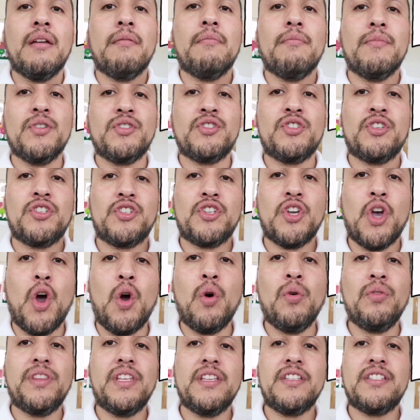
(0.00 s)
must
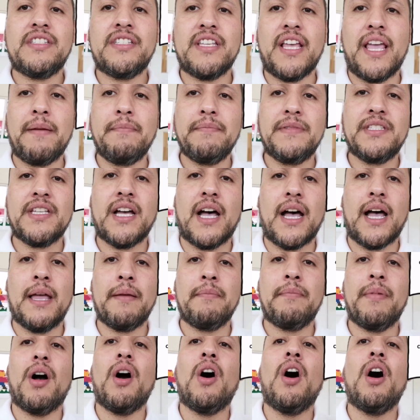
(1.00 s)
show the same
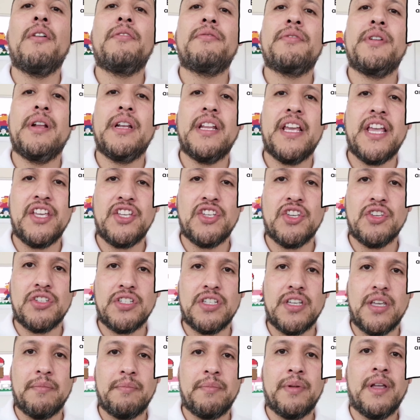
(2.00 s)
type of
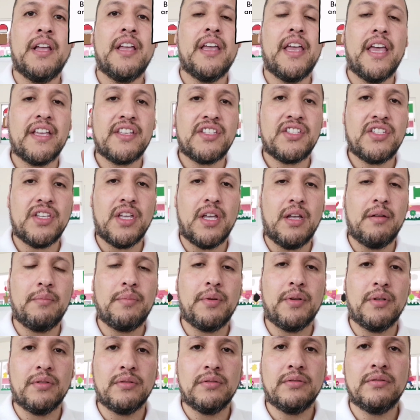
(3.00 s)
relationship.
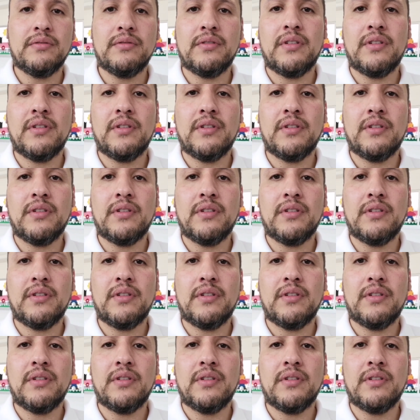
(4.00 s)
Example: